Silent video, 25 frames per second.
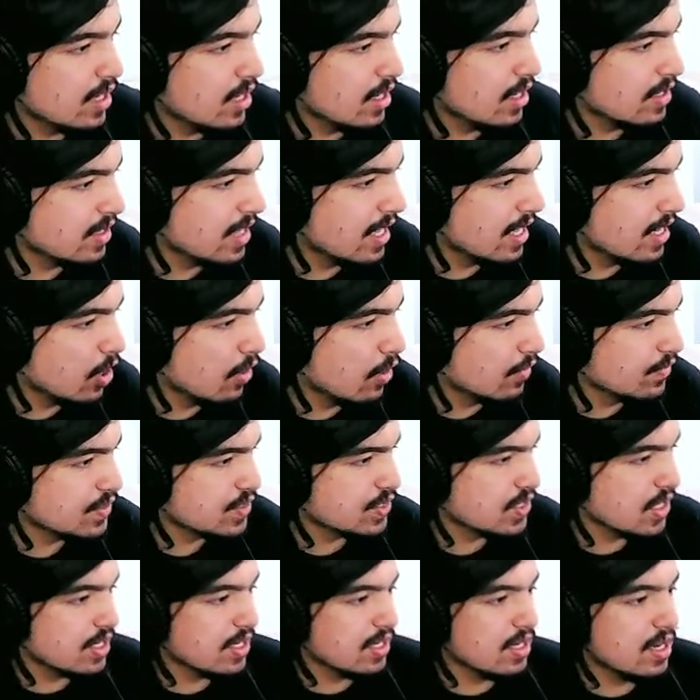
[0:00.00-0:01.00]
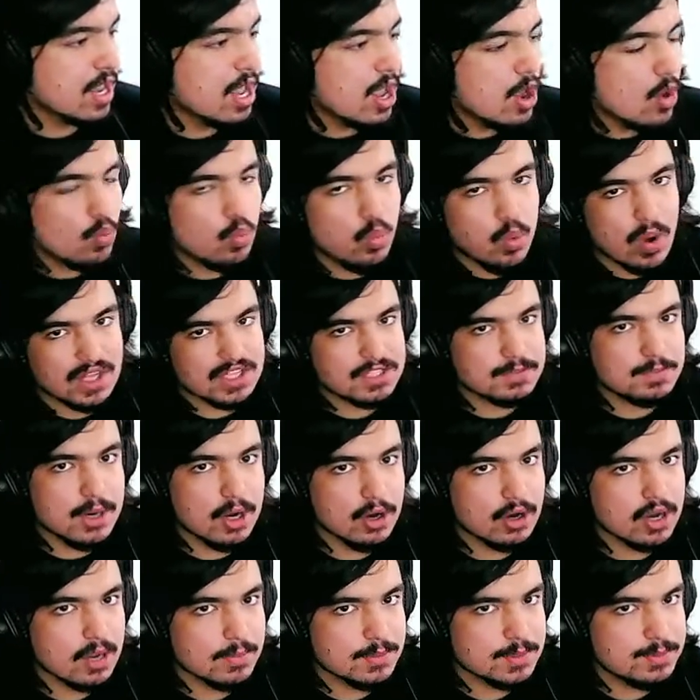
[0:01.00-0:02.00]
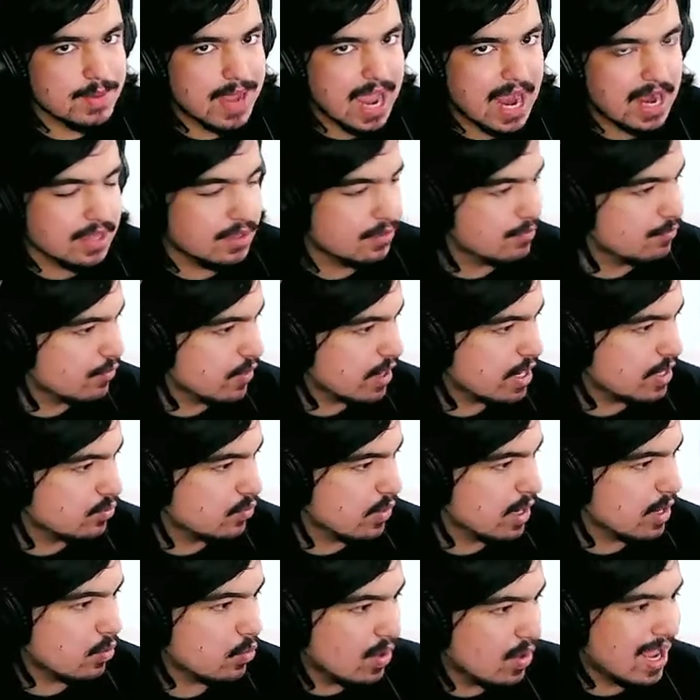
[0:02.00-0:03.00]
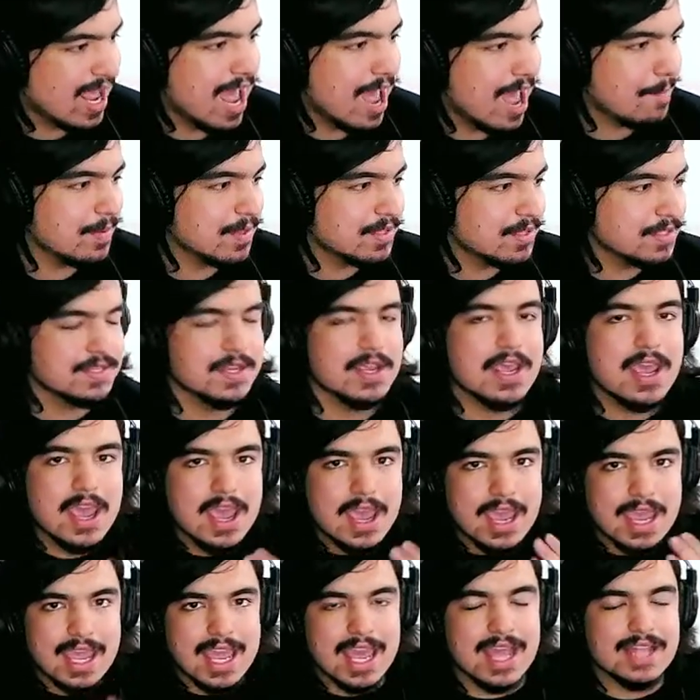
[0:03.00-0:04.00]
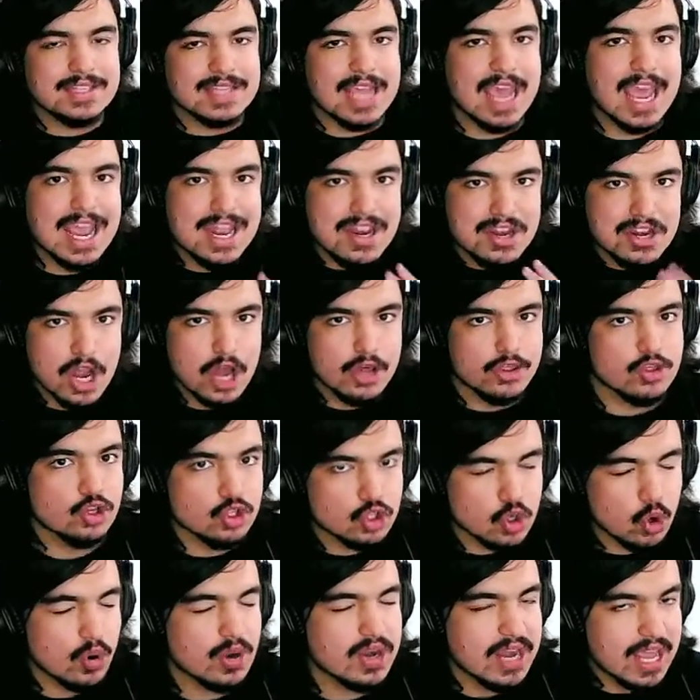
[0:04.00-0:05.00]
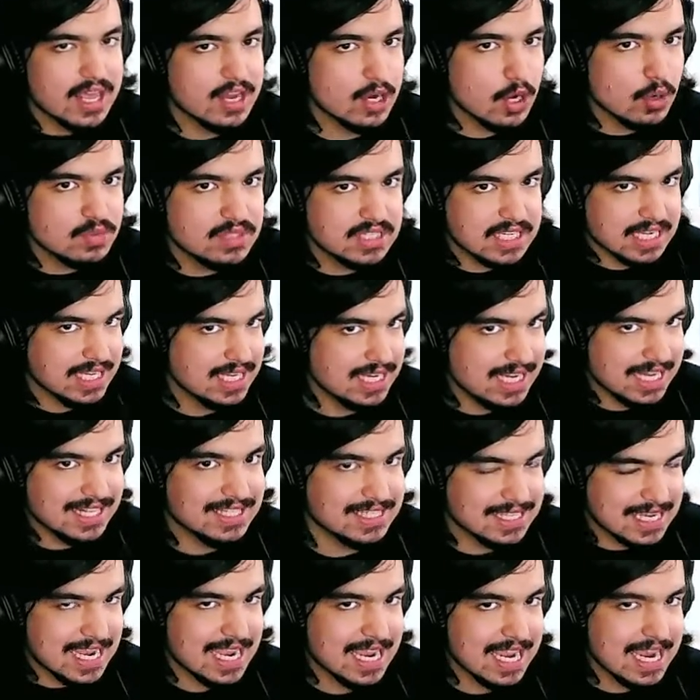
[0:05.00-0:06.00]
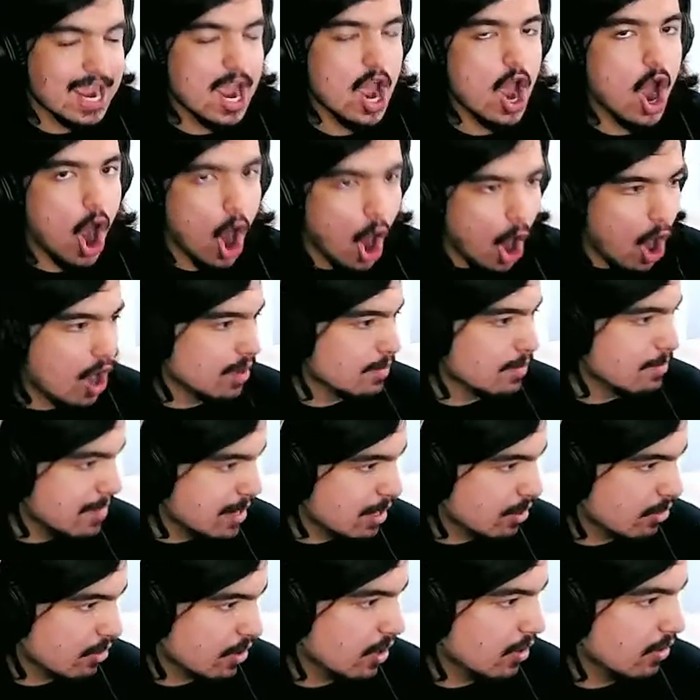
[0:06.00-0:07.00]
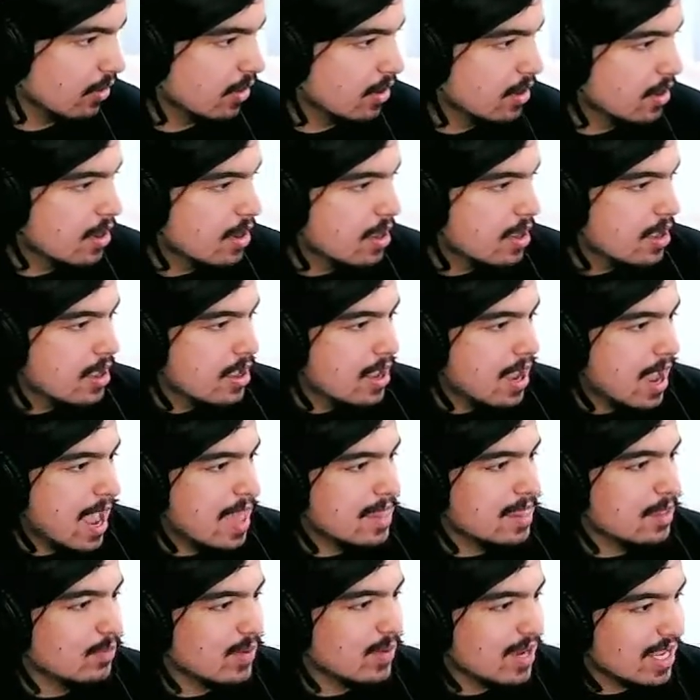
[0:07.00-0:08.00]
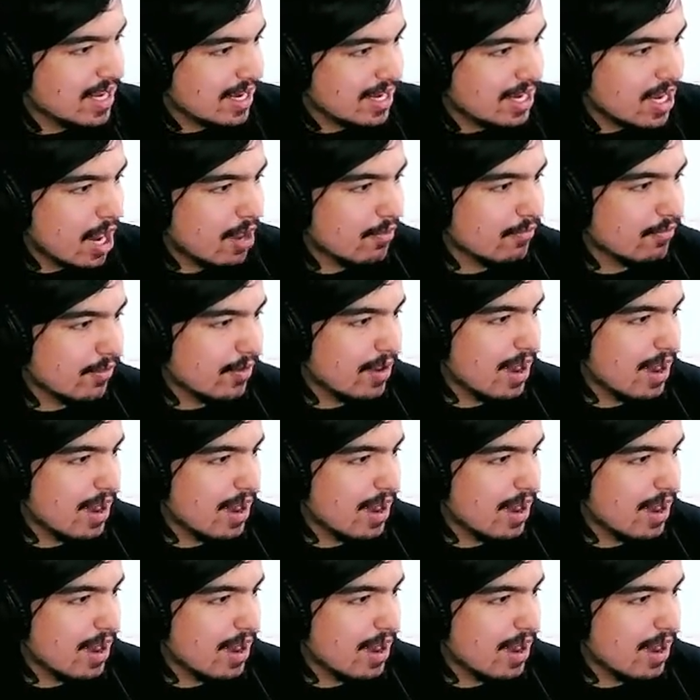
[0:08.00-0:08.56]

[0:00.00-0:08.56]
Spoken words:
Then all of a sudden, once Miro comes back in the freaking ring, what happens? He hits another tornado DDT on Miro. And then we get a cover